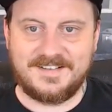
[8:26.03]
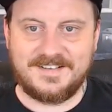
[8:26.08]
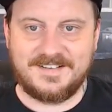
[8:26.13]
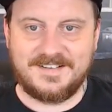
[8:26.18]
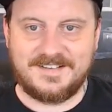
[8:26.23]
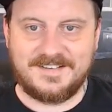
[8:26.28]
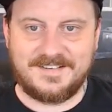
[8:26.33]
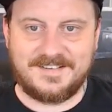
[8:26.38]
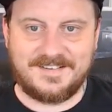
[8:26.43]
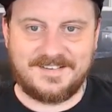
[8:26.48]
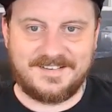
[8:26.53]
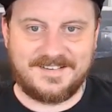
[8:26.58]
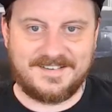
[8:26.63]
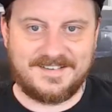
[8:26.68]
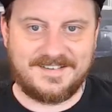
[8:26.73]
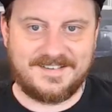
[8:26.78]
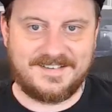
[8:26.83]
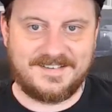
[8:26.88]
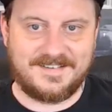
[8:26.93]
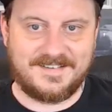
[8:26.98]

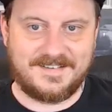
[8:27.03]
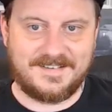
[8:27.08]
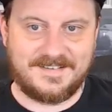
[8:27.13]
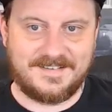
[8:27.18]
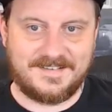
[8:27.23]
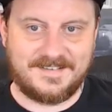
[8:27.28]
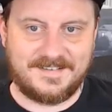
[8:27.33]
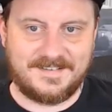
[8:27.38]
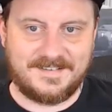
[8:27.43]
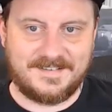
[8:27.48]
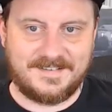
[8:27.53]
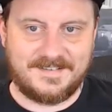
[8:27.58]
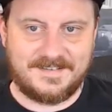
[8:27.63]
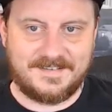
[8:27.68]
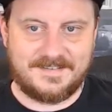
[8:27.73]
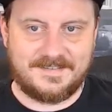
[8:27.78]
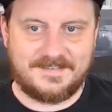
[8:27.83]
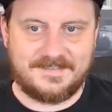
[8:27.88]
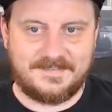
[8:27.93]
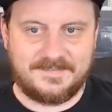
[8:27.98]

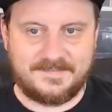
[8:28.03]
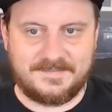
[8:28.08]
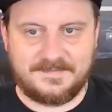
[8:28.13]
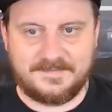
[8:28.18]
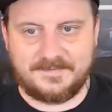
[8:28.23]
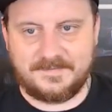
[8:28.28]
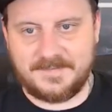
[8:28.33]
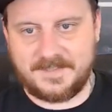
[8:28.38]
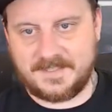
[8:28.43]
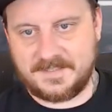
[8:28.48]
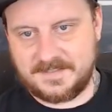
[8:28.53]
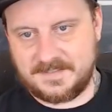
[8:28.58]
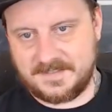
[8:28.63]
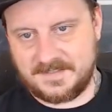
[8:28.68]
No words are spoken by the person on screen.